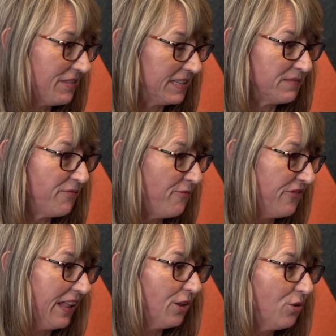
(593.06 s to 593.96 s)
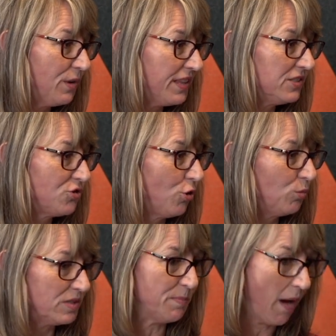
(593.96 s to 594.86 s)
this fellow with his drone
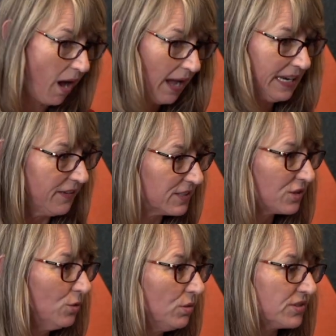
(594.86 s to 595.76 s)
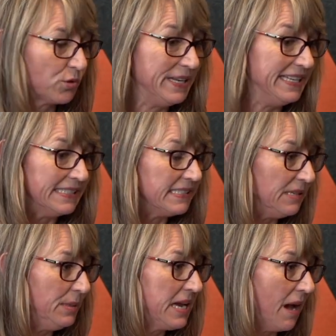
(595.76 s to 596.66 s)
was behind the school, so he didn't see
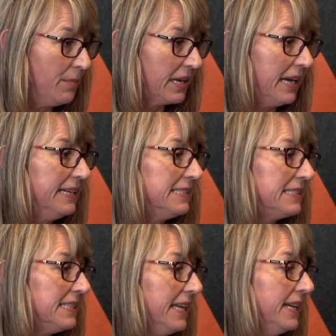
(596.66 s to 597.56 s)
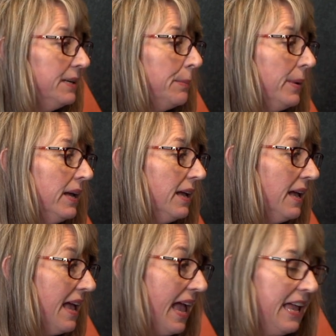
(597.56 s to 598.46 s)
me coming and I didn't see him.
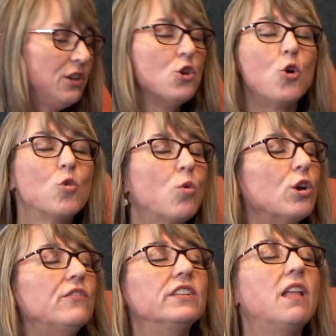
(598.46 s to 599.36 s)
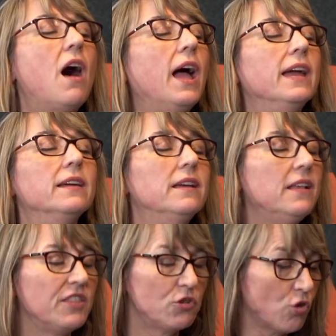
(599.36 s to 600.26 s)
And no word of a lie,
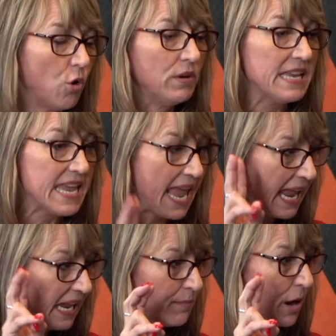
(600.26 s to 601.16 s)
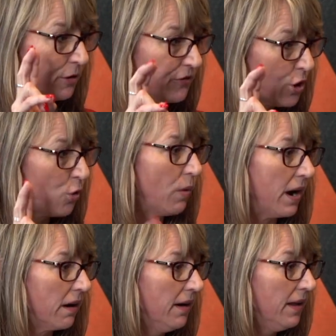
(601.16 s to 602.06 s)
the drone came out of
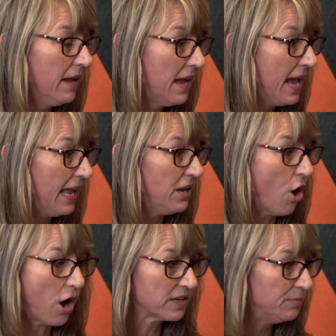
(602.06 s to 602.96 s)
nowhere and knocked